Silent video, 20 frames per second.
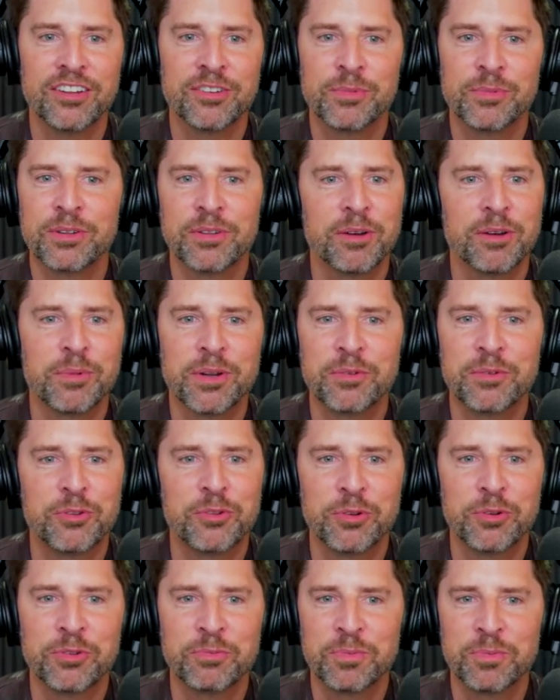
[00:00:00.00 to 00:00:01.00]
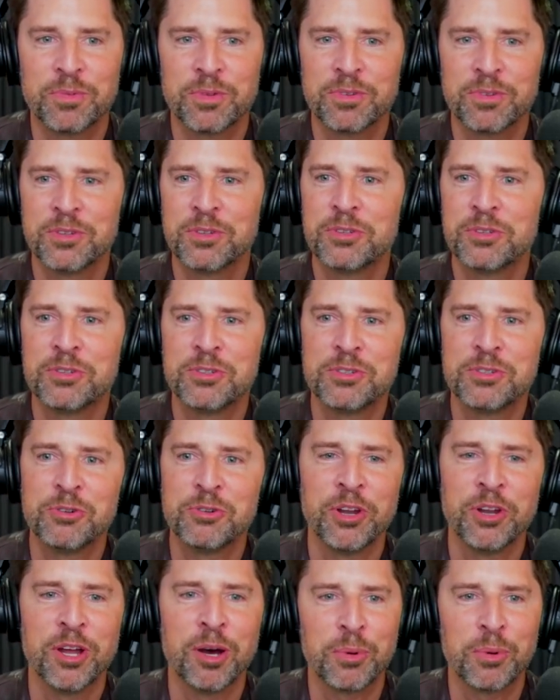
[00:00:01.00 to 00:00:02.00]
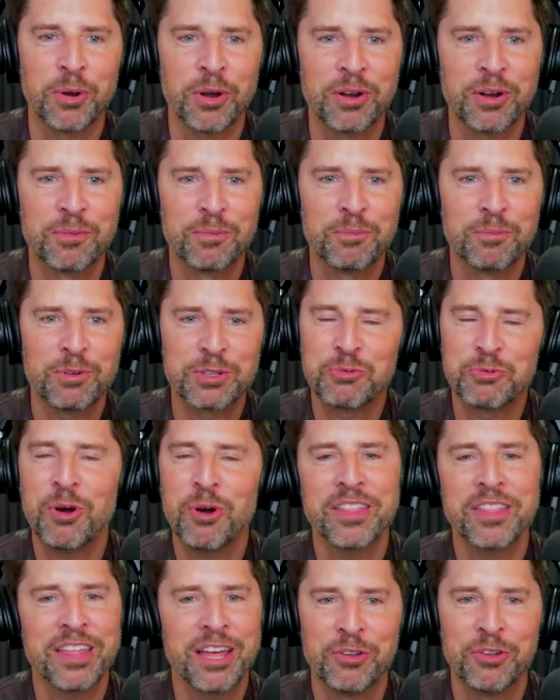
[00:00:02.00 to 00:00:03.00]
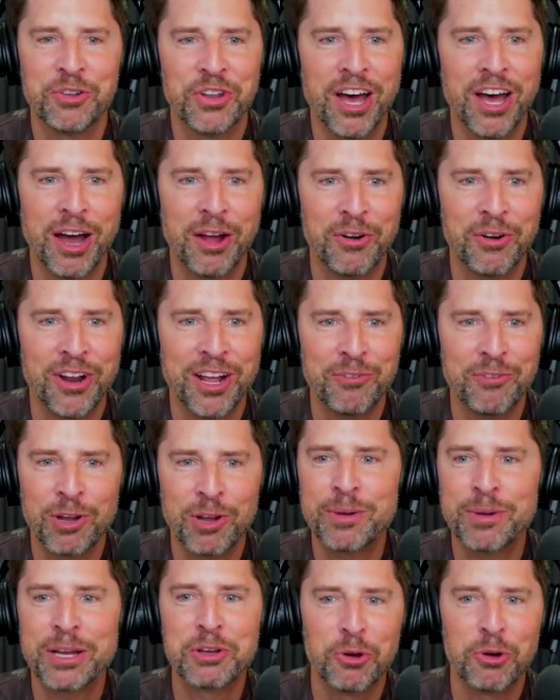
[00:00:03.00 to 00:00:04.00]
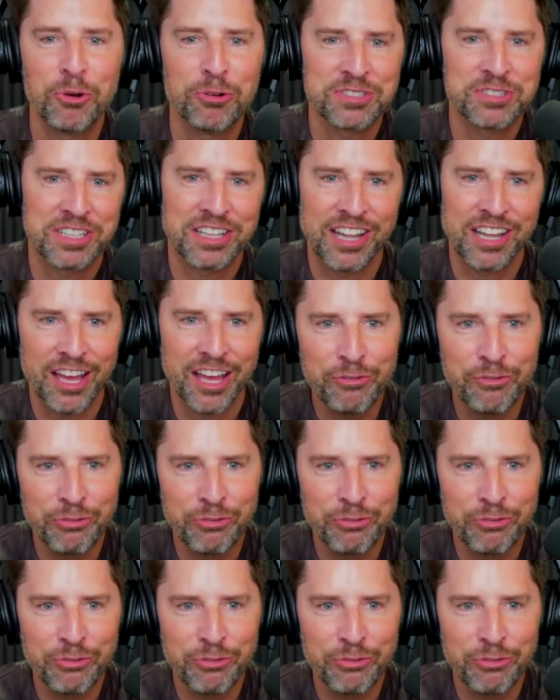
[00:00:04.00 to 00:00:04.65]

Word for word: I'm gonna I'm gonna do a do a number. Because why the hell not? Right. One of my goals yeah. in life.